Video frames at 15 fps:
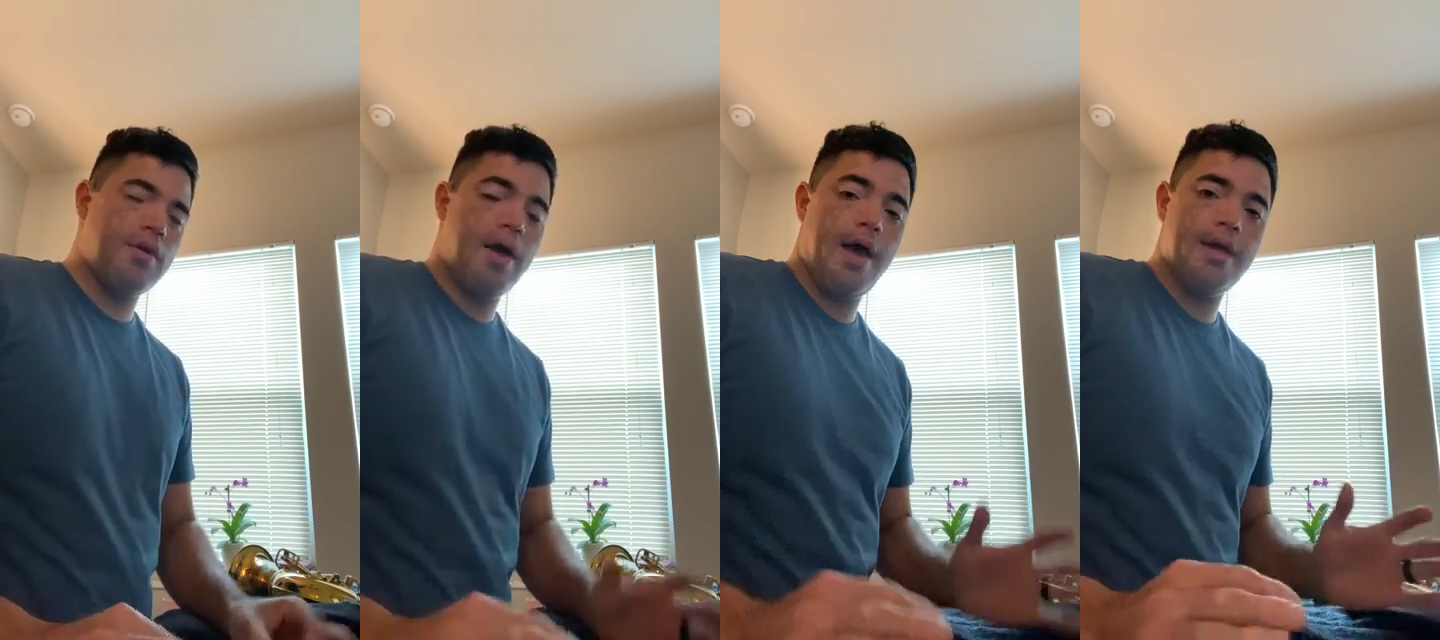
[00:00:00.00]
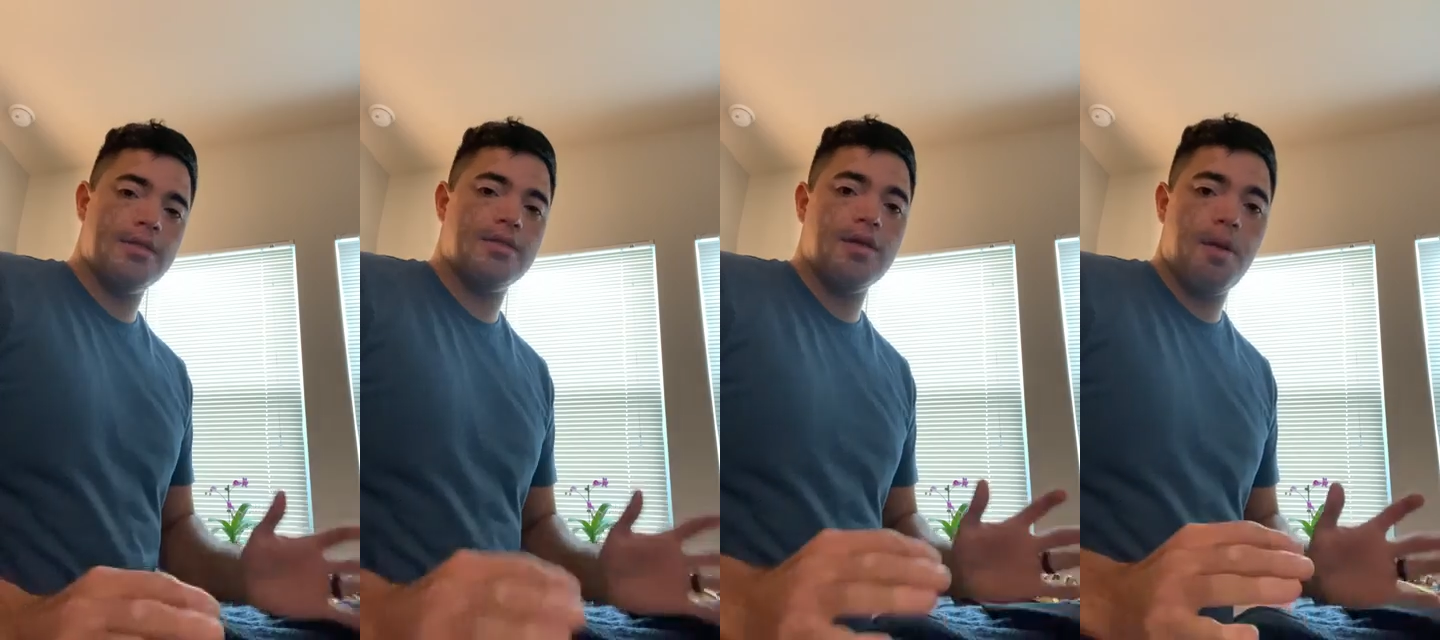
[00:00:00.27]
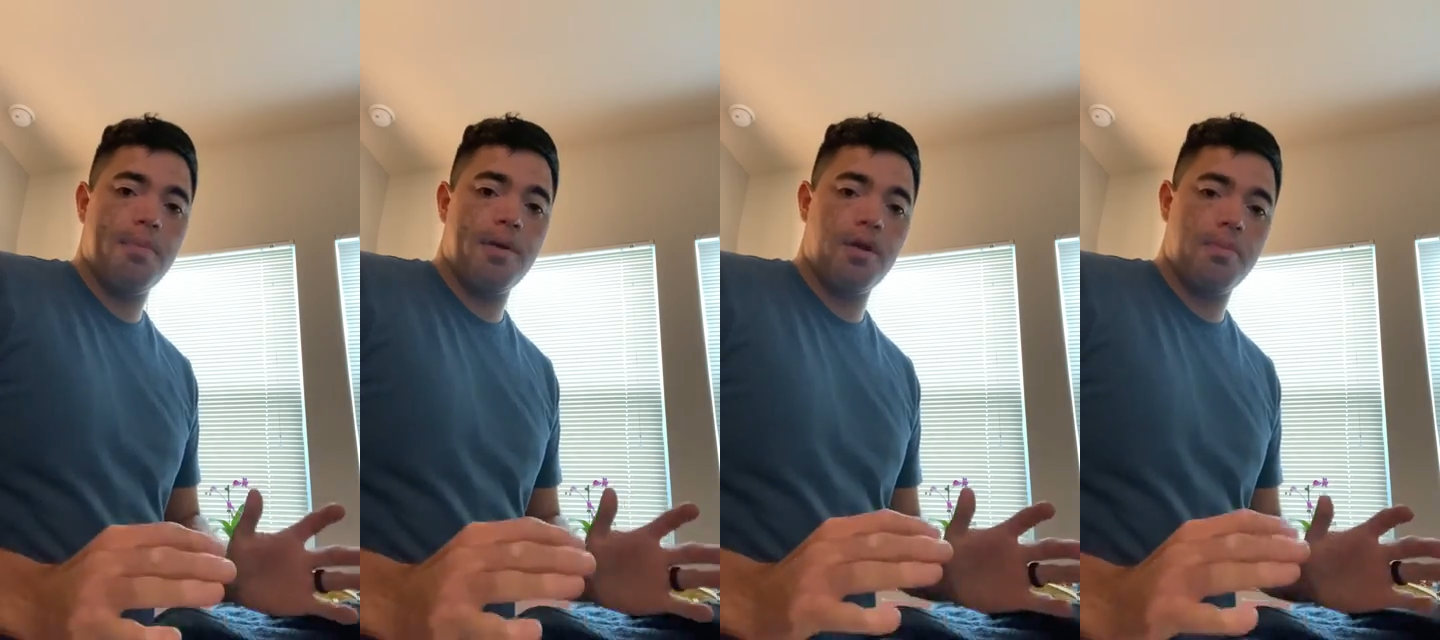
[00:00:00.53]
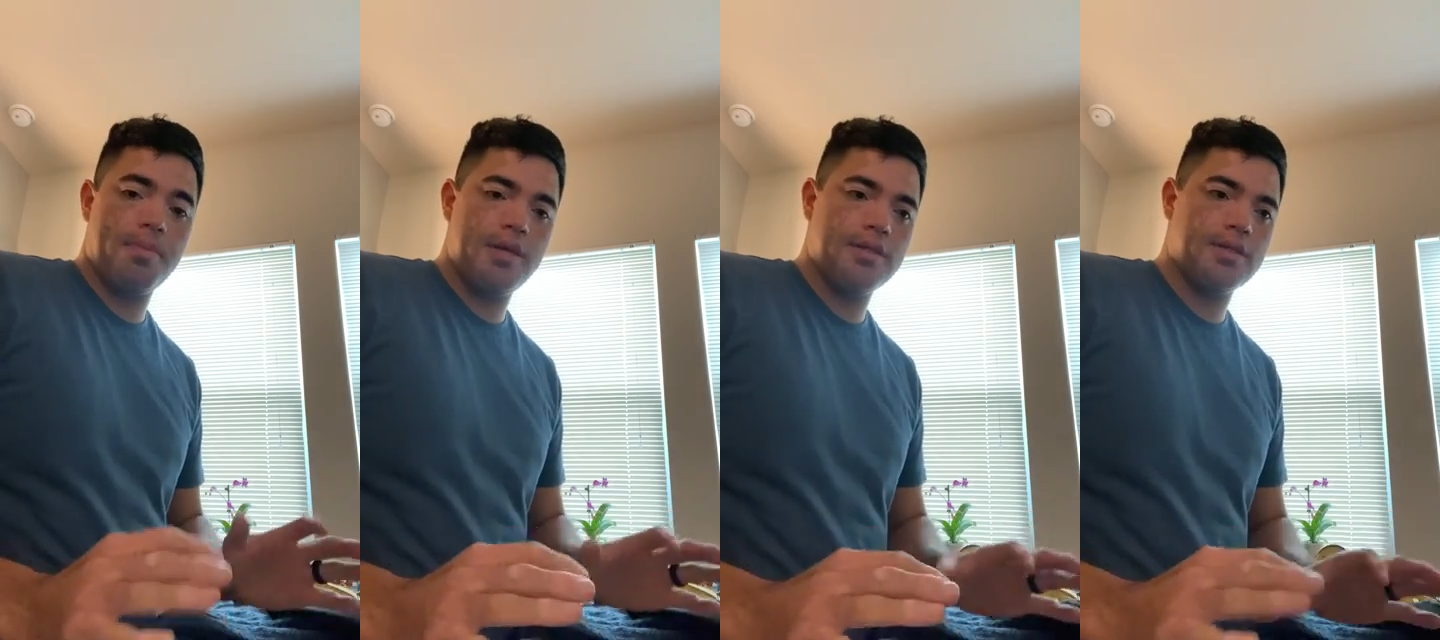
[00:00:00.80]
heads up on
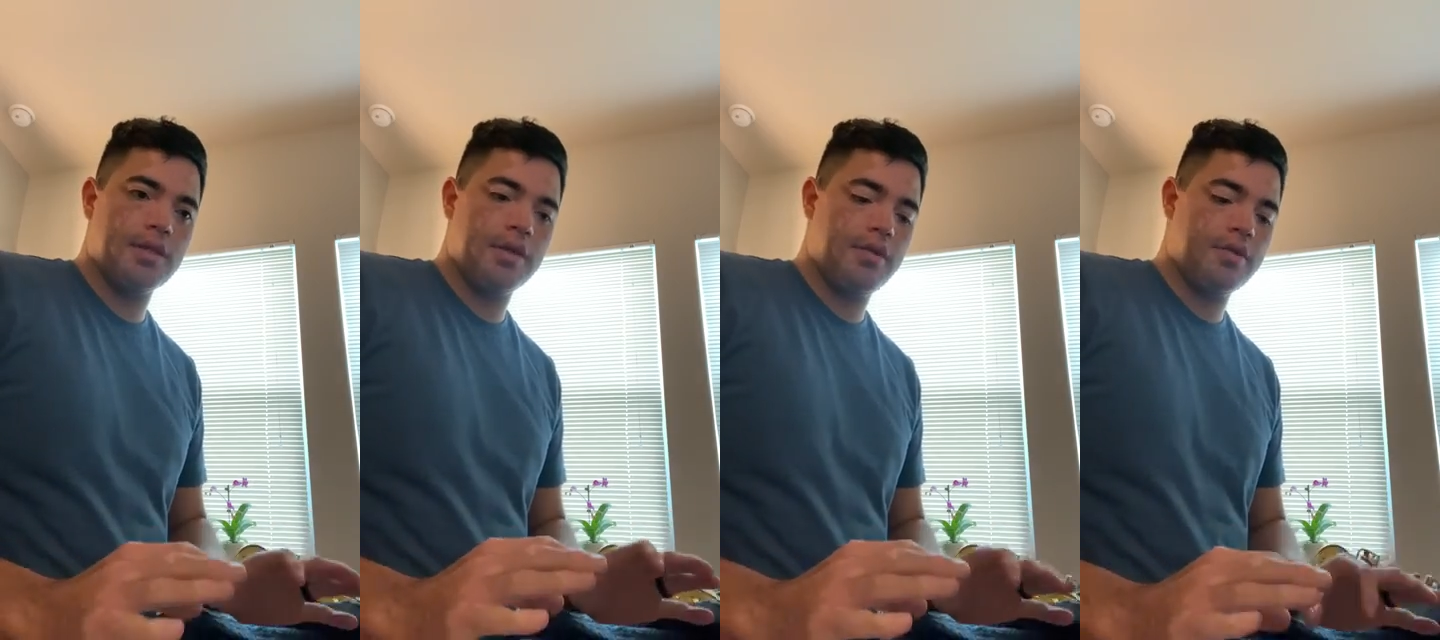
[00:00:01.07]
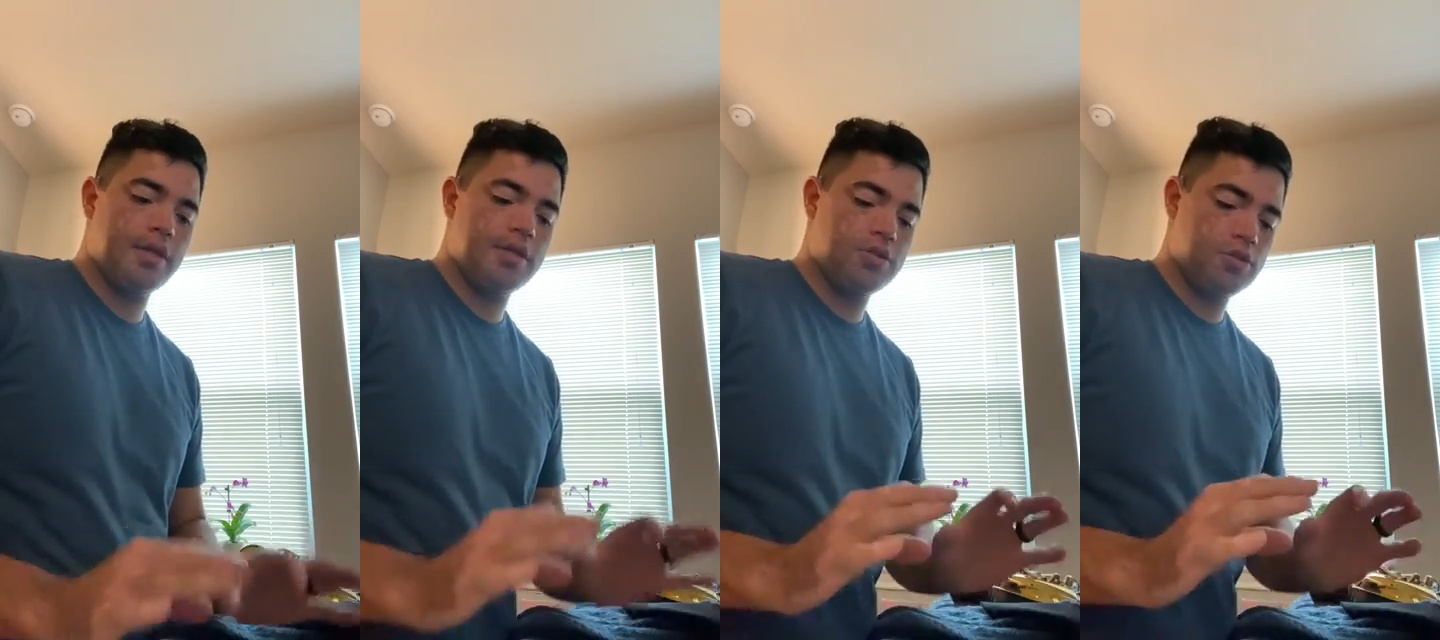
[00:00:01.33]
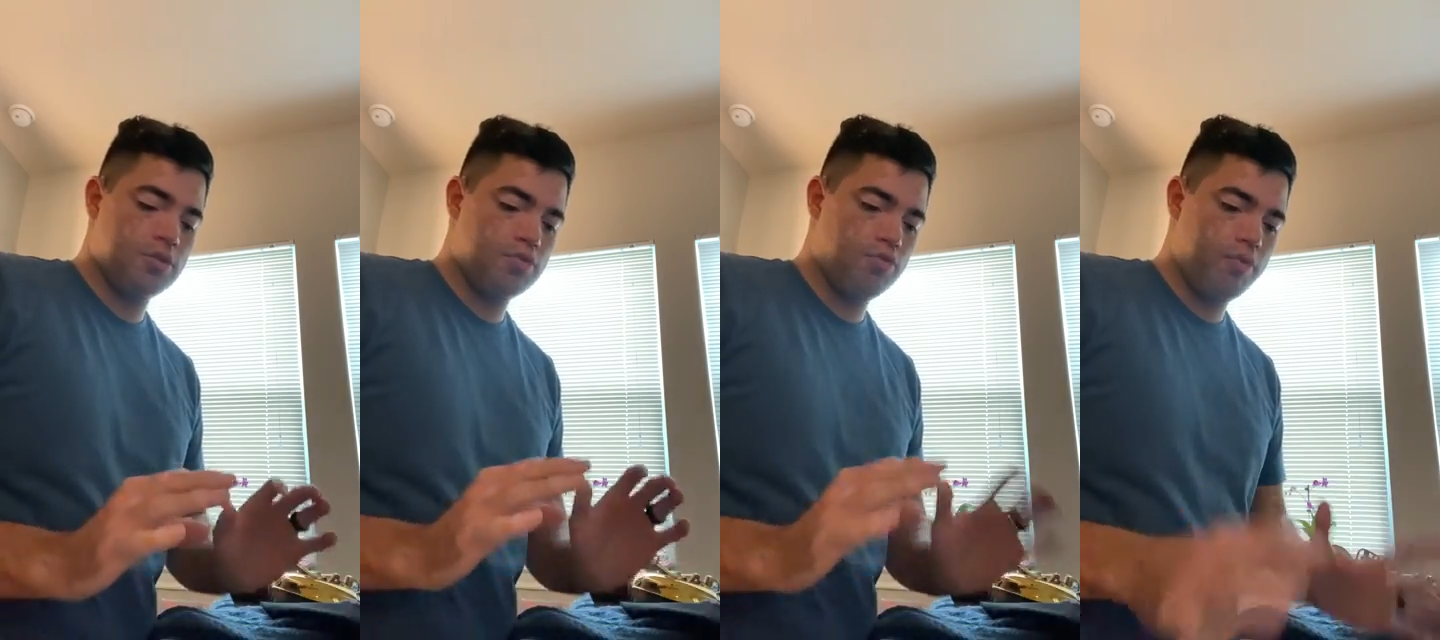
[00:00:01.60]
a piece of gear that just